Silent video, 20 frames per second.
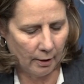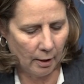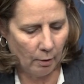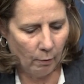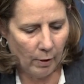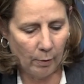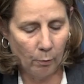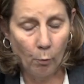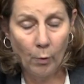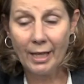you know,
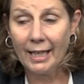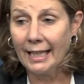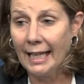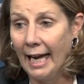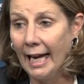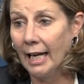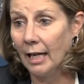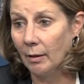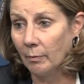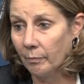we win a
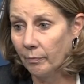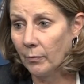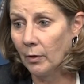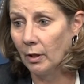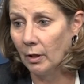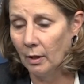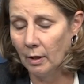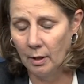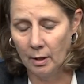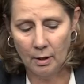game.
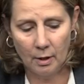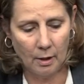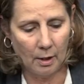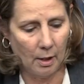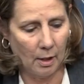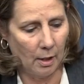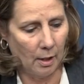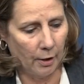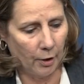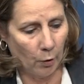
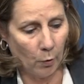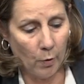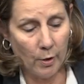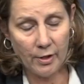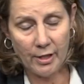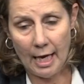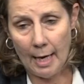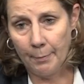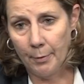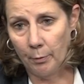You're
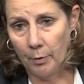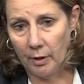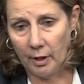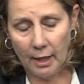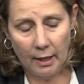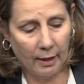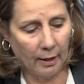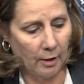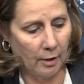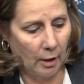always happy with
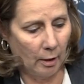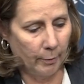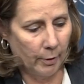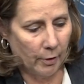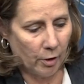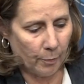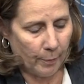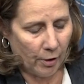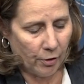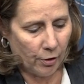getting a
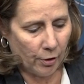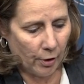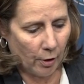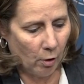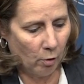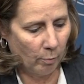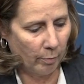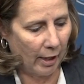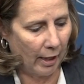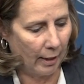W, especially your
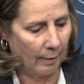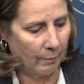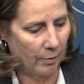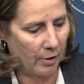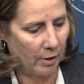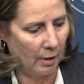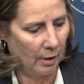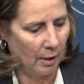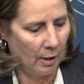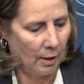home
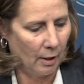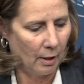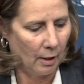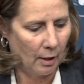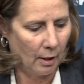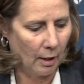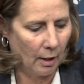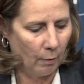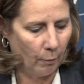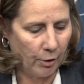games,
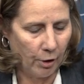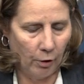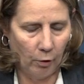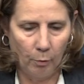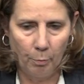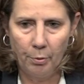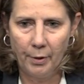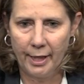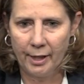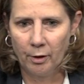when you
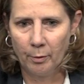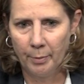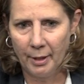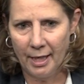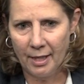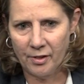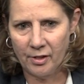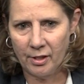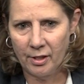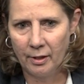don't play your
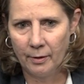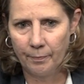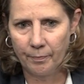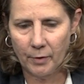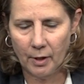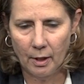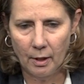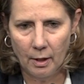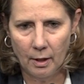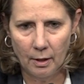best.
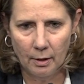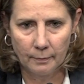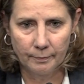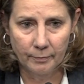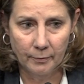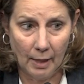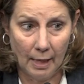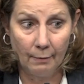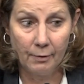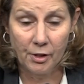
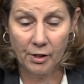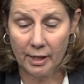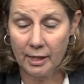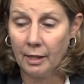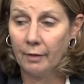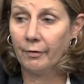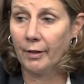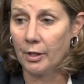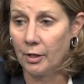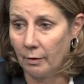Obviously,
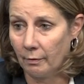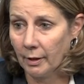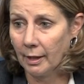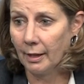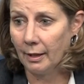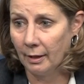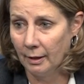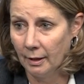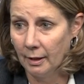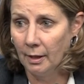
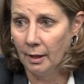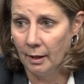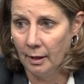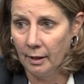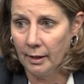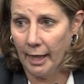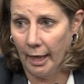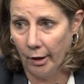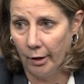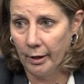defensively
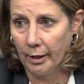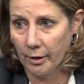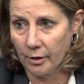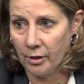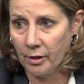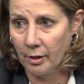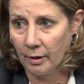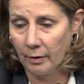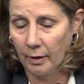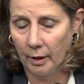carried
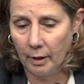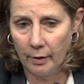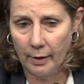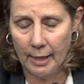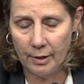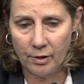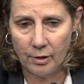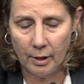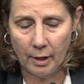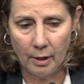us. You know,
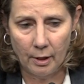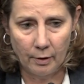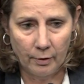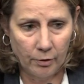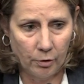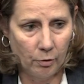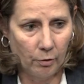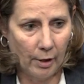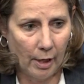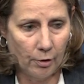that's
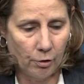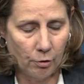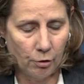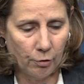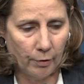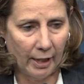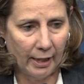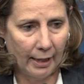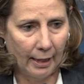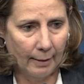two
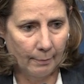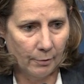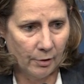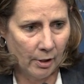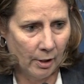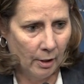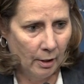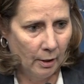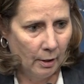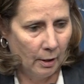straight
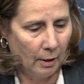games.